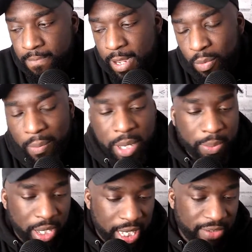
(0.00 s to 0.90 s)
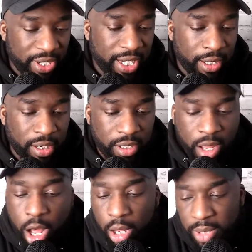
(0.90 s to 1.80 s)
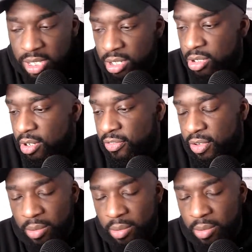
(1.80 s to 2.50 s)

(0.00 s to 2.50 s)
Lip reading: when people are leaving England, armies and stuff,